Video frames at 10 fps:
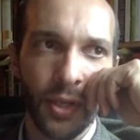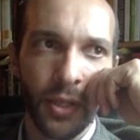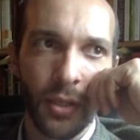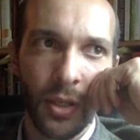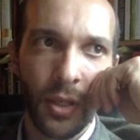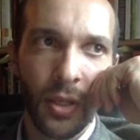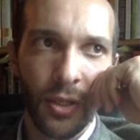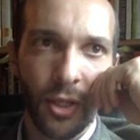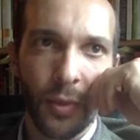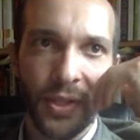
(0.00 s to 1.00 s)
But it,
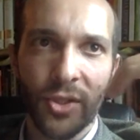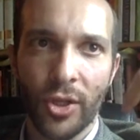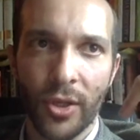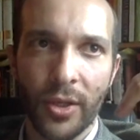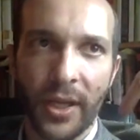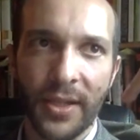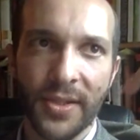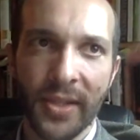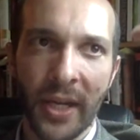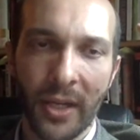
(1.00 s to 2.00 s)
you know, it took a
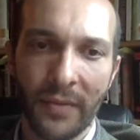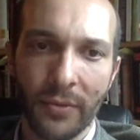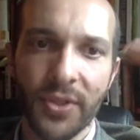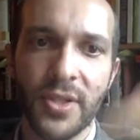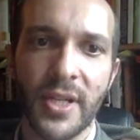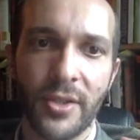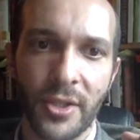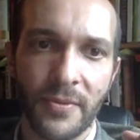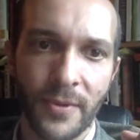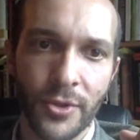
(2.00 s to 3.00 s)
set of
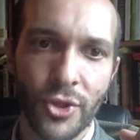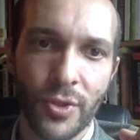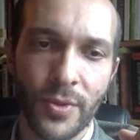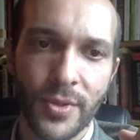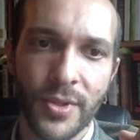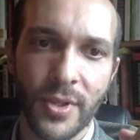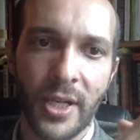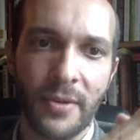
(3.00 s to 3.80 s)
Aristotelian virtues,